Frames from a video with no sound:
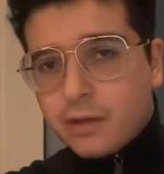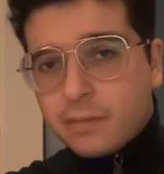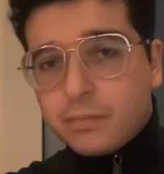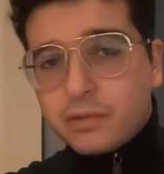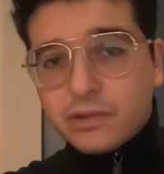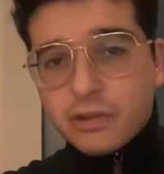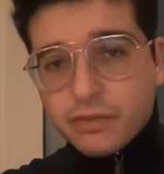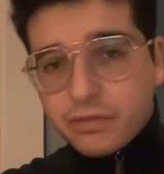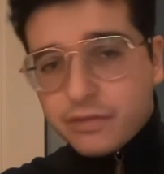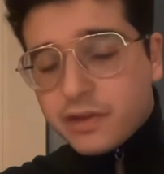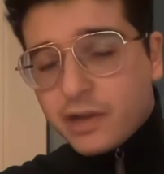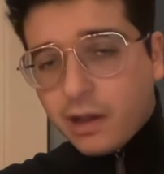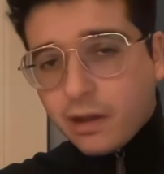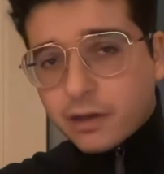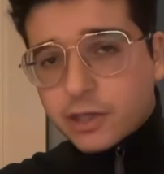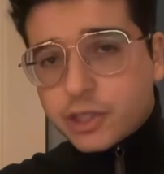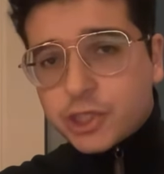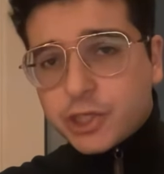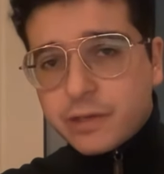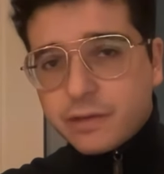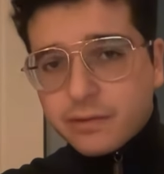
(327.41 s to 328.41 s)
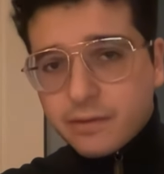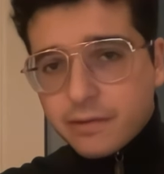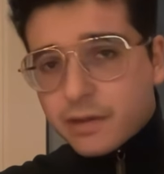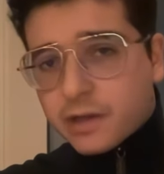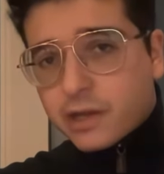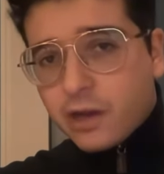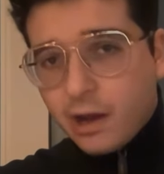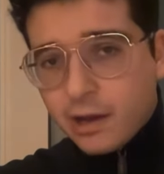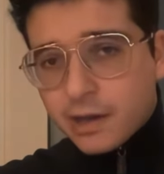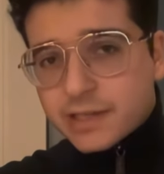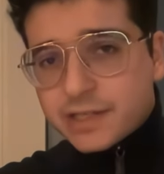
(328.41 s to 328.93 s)
But the theology, the
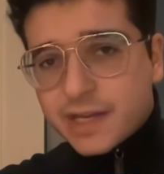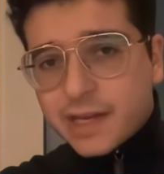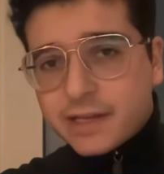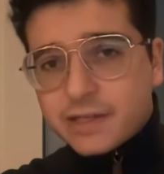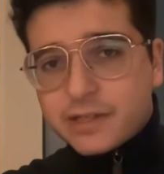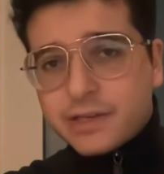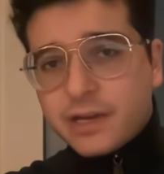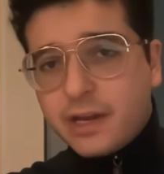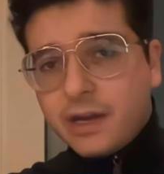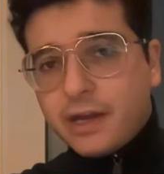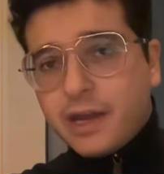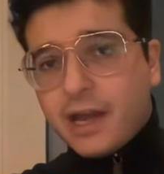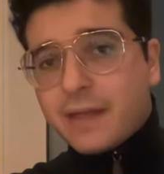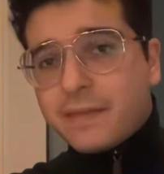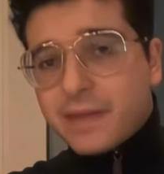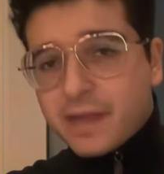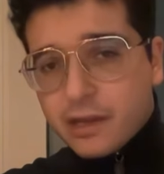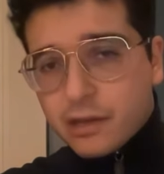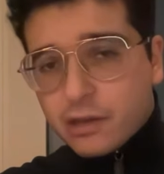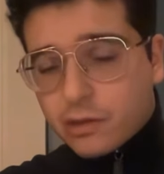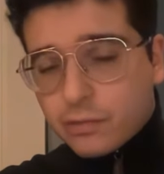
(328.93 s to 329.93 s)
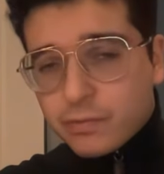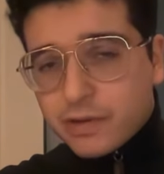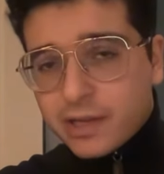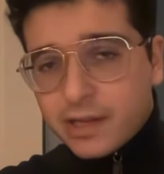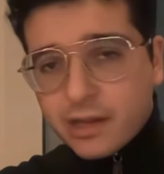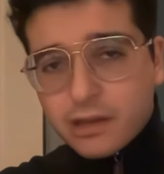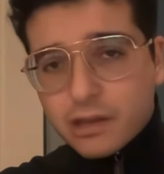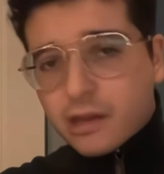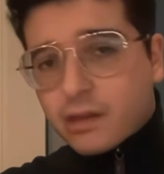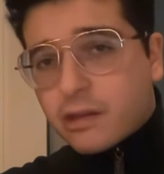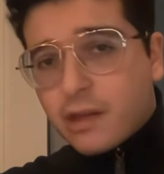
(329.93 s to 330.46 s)
content, and the history
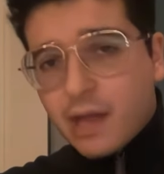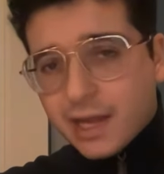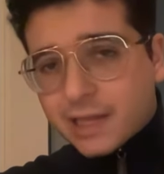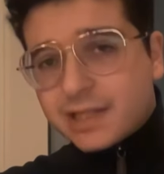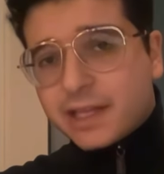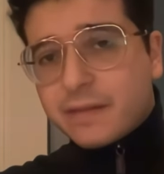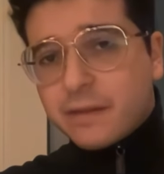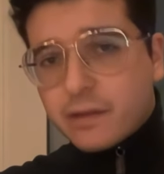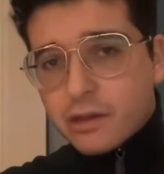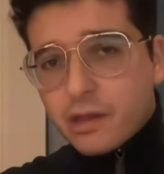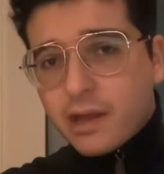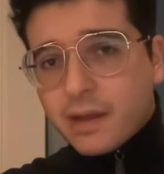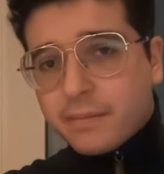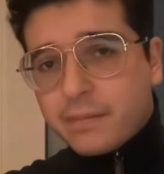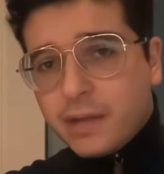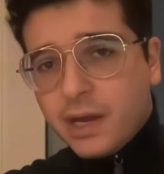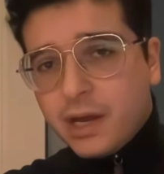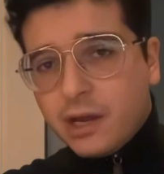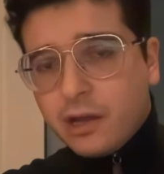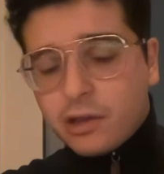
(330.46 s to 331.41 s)
is exactly the same.